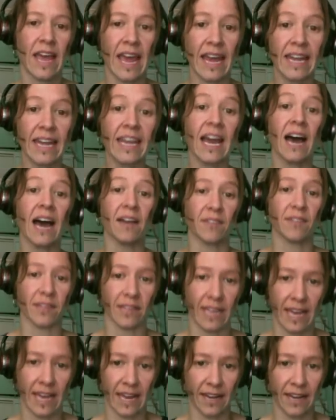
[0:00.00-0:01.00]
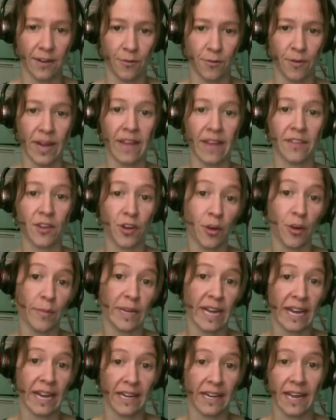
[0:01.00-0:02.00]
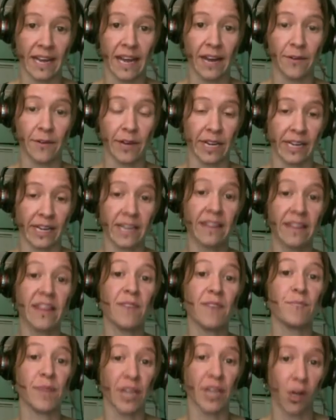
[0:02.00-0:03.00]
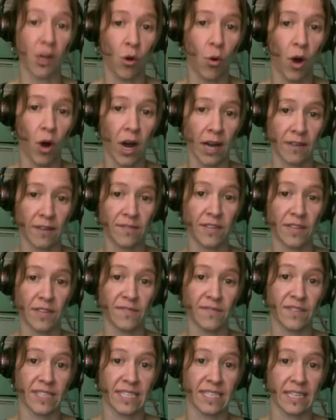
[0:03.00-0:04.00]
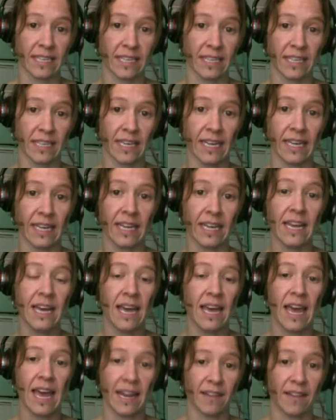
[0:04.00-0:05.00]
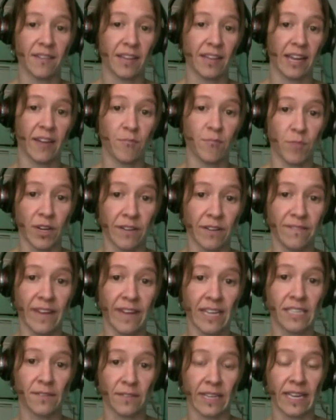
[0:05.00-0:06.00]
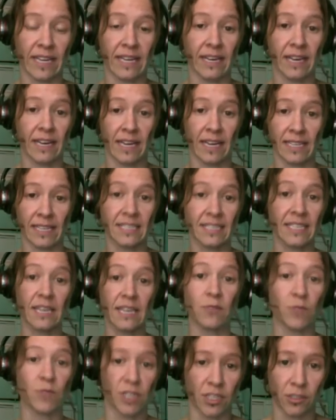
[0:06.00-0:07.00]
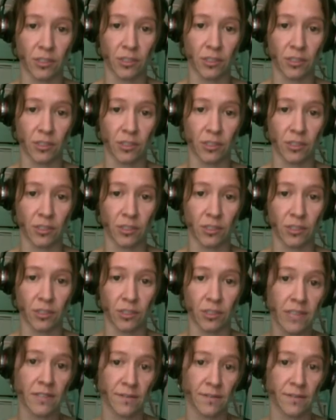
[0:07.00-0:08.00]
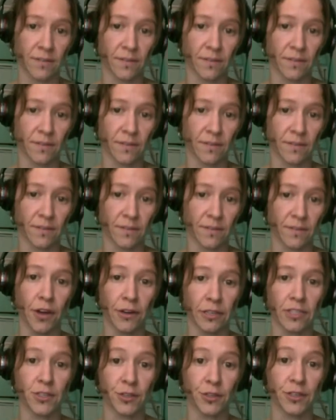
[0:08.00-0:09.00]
any other land around the nominated area can then be acquired for the facility, and the government effectively extinguishes all rights of traditional owners